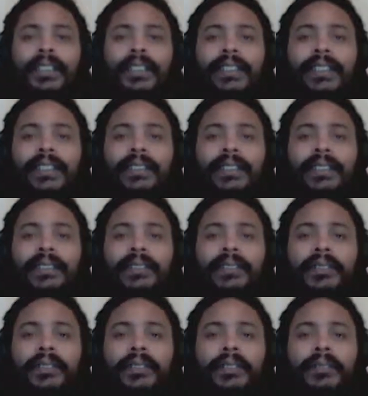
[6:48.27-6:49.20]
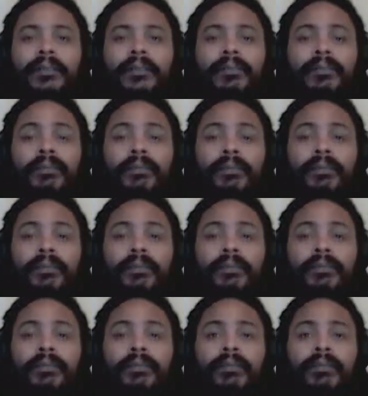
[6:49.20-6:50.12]

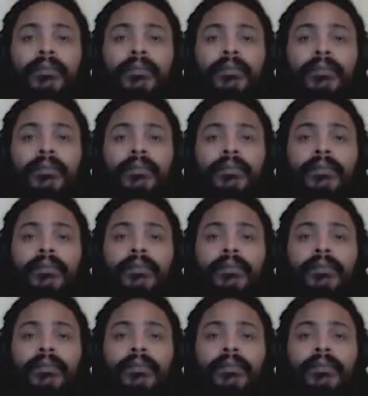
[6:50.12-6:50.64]
No one is speaking in this clip.